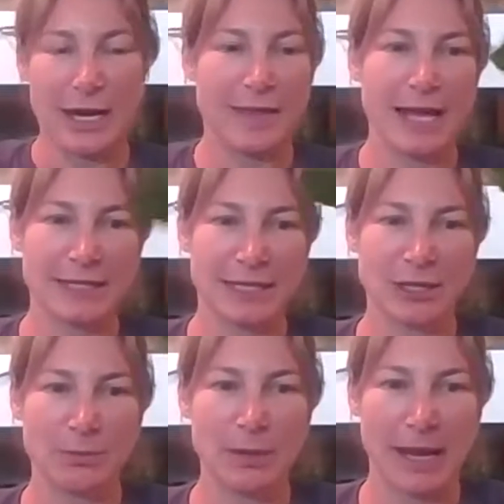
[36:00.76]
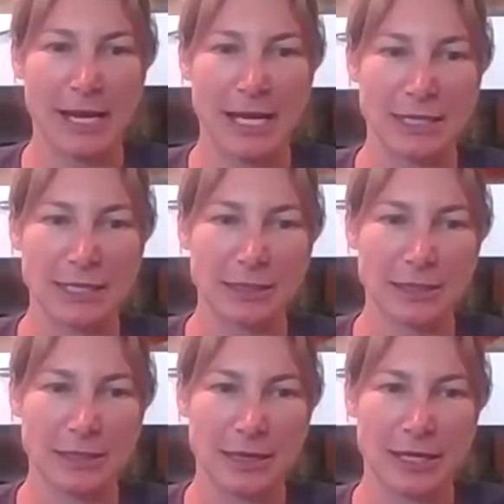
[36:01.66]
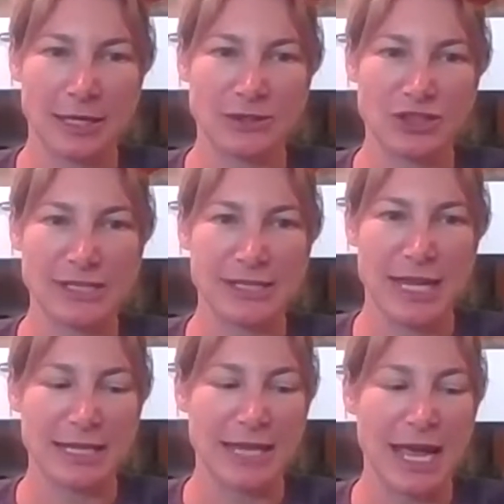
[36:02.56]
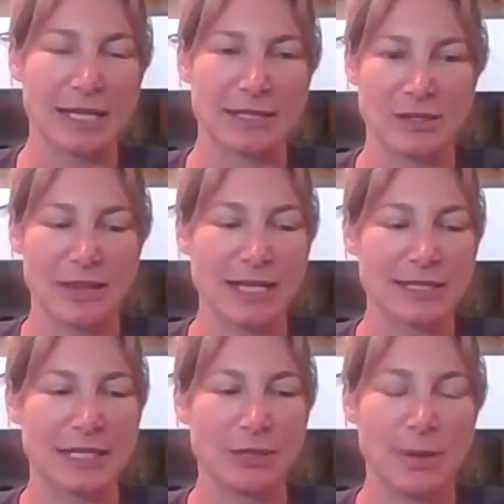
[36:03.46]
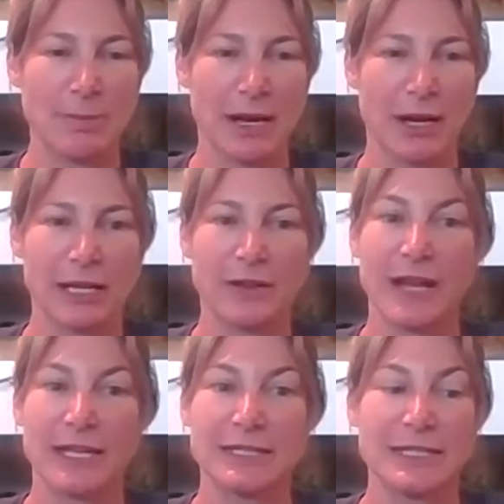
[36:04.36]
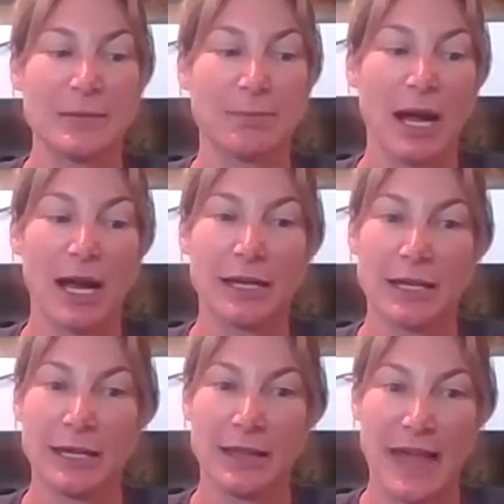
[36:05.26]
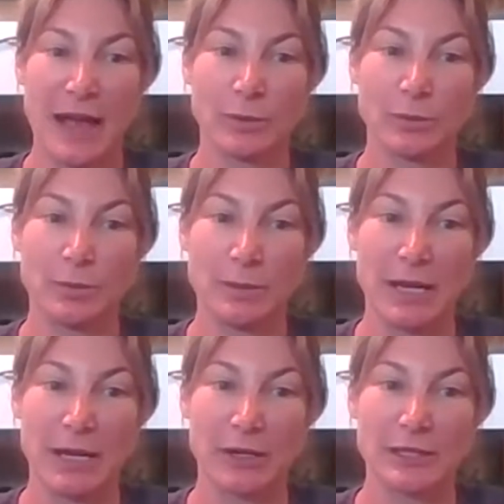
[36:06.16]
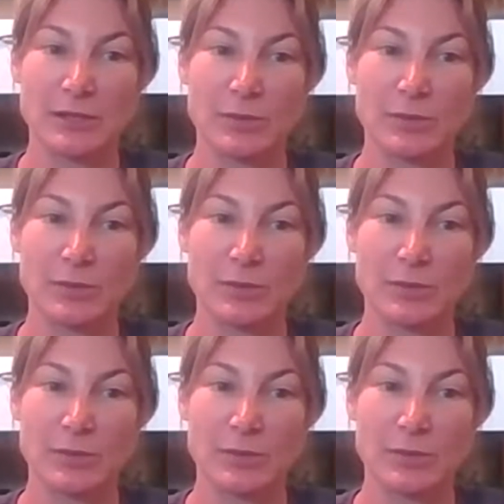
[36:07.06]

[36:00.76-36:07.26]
and that's going to be my cutting there, just like that. And so that's going to be buried. If I had a deep pot, that would be buried as